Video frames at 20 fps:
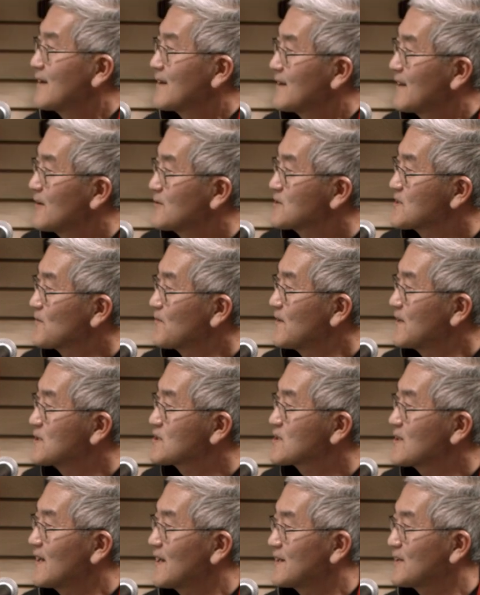There's the
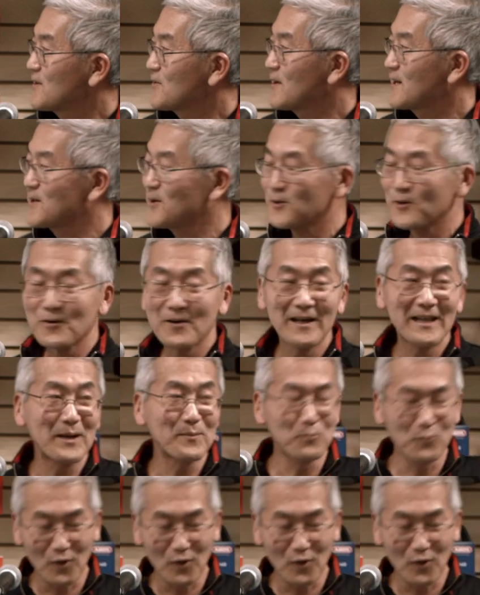finish line there. I don't know how that